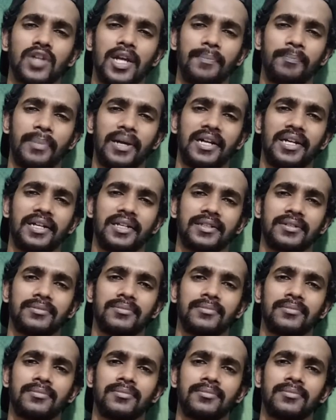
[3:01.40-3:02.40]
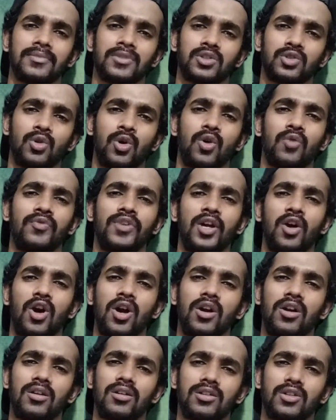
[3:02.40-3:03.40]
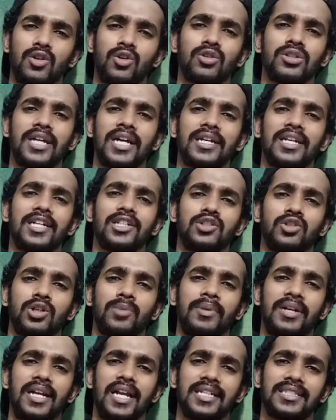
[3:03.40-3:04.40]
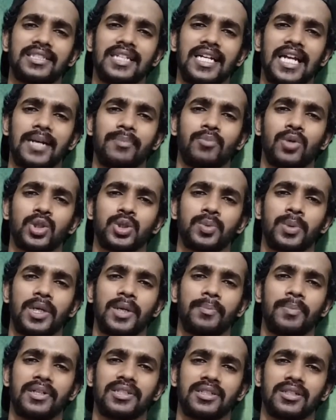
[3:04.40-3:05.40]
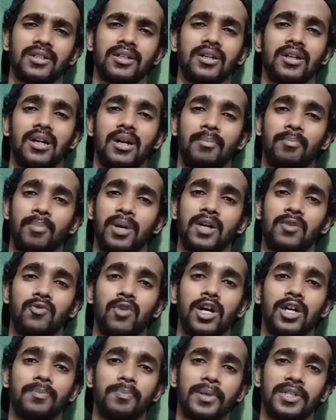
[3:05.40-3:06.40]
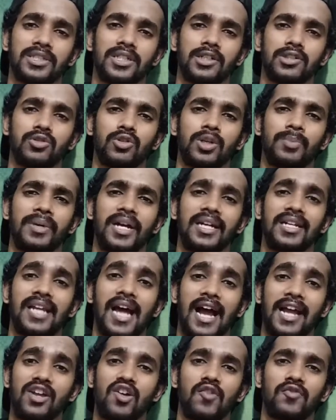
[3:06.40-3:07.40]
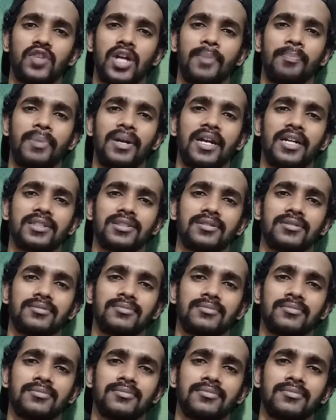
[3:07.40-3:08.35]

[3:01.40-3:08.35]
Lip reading: of the impeller. So we all know that it should be less than atmospheric pressure. But what pressure should be at the eye of the impeller?